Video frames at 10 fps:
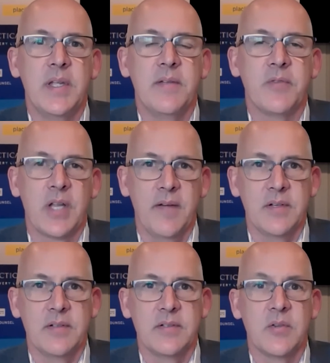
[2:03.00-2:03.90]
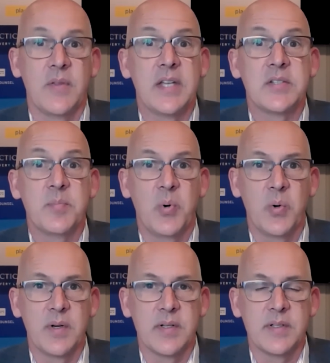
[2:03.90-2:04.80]
forgiven. So that's
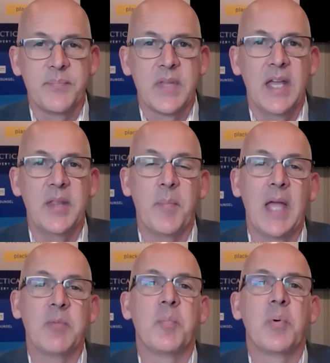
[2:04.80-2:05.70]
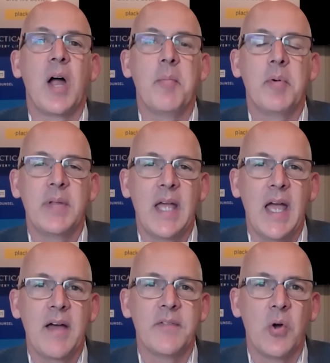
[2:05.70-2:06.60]
important. And the bank will probably
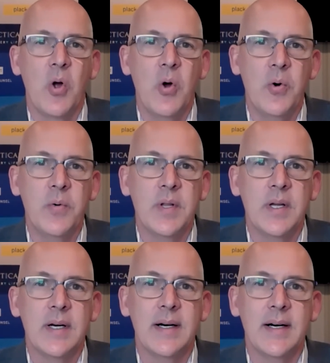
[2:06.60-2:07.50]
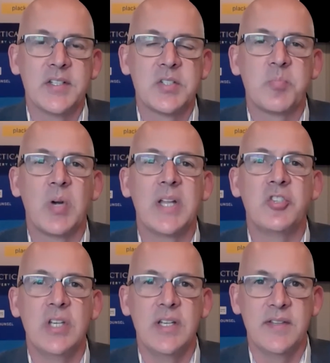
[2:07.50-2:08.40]
have their own
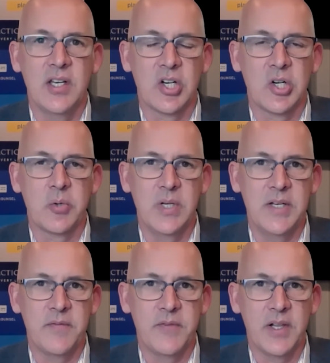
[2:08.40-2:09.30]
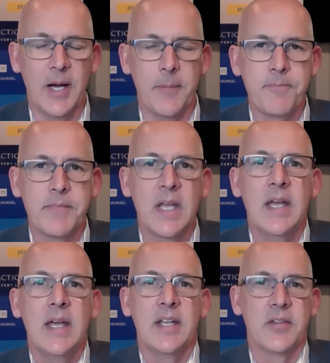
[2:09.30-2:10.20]
spreadsheet that you're going to need to fill out.
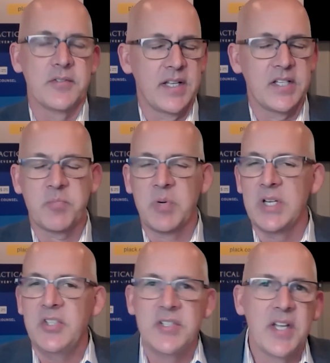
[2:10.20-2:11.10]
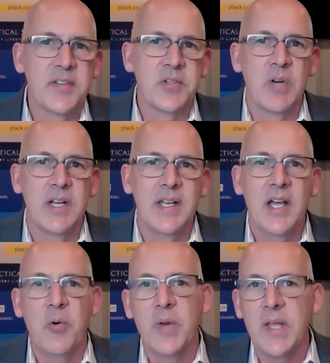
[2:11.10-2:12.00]
Now, there's a lot of spreadsheets out there right
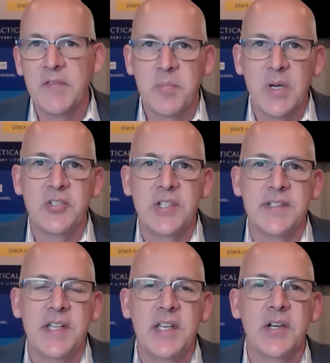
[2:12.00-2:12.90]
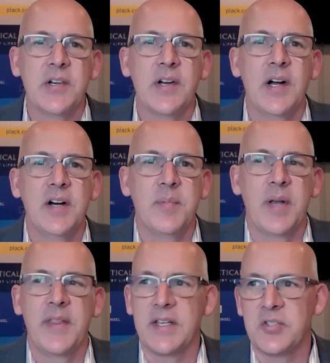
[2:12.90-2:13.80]
now. We have spreadsheets here, but I
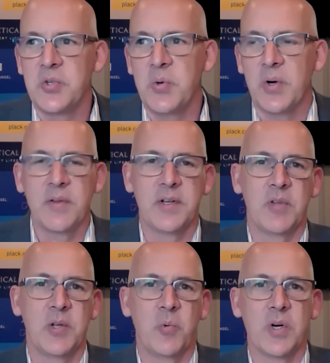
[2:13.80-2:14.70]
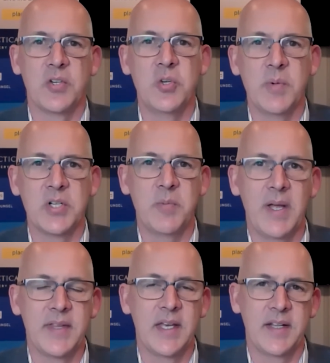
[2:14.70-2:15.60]
think it's too early to really worry too much
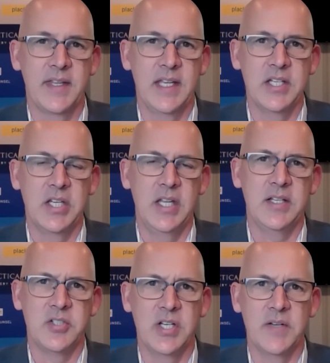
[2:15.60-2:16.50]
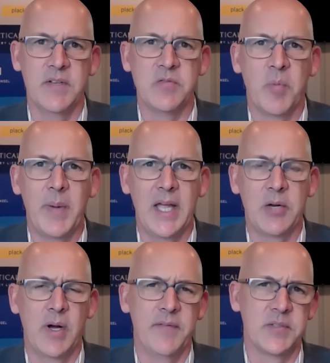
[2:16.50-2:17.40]
about that. I think each individual bank
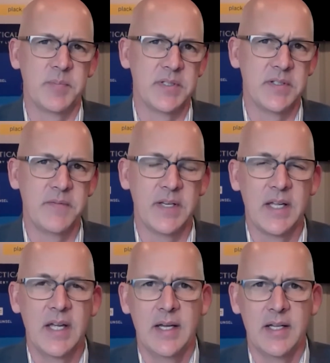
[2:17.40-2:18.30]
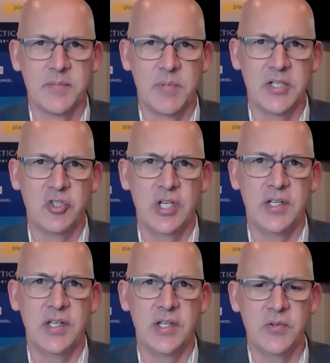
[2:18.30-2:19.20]
will have a specific spreadsheet
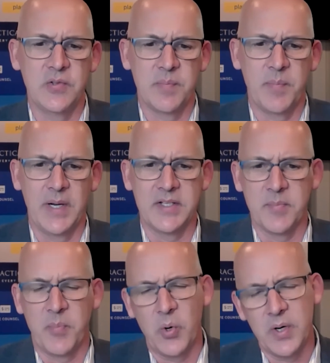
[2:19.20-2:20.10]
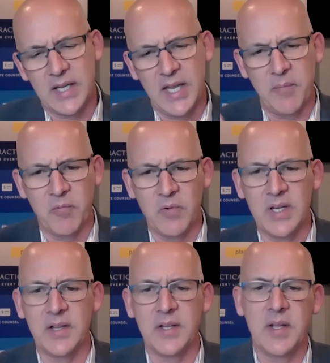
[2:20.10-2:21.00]
to use, but it's important to keep
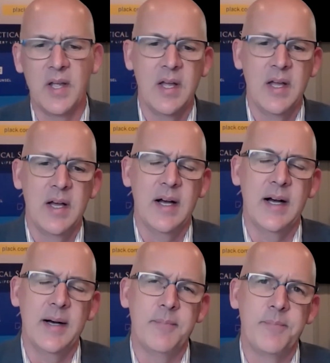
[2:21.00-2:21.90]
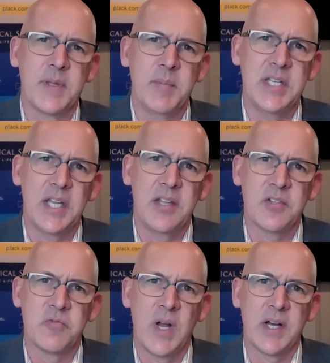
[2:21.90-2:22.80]
really
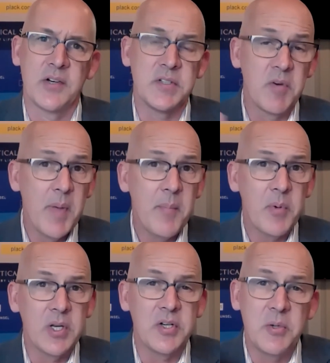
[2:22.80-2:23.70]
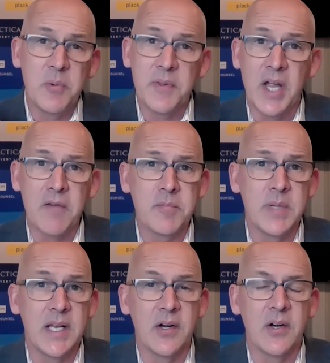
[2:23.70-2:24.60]
meticulous records. And remember, you're dealing with the
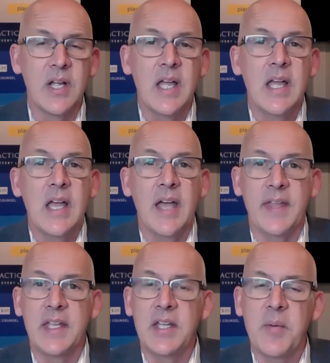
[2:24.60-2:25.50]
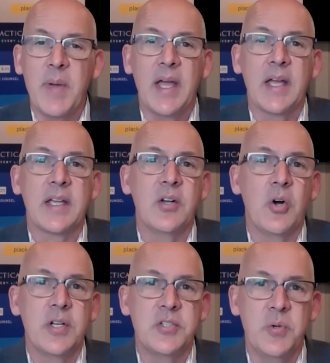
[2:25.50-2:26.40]
government here, and they can come back and
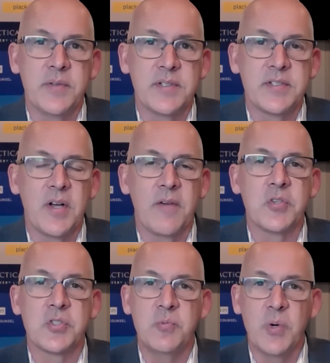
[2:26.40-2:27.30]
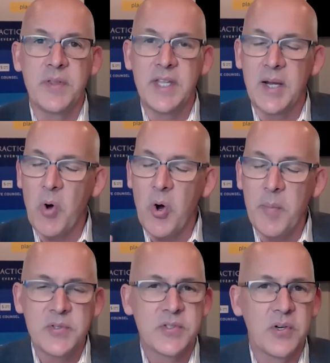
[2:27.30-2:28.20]
audit you on this stuff. There's one thing I'm
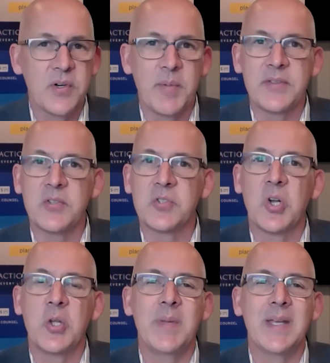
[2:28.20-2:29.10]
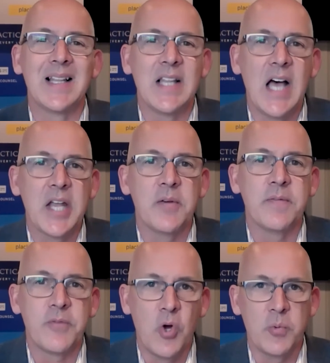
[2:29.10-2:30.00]
almost certain about: there's going to be a lot of
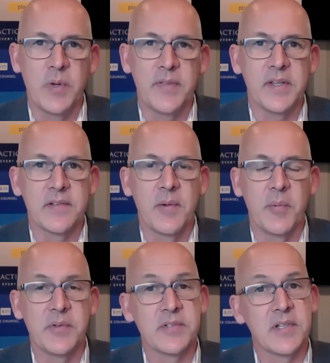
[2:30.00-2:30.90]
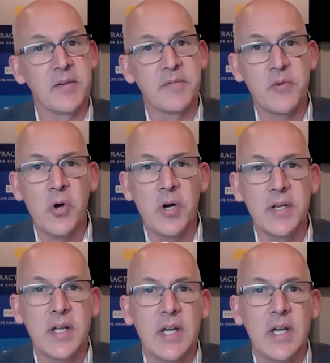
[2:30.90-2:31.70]
fraud with this. When there's a lot of fraud,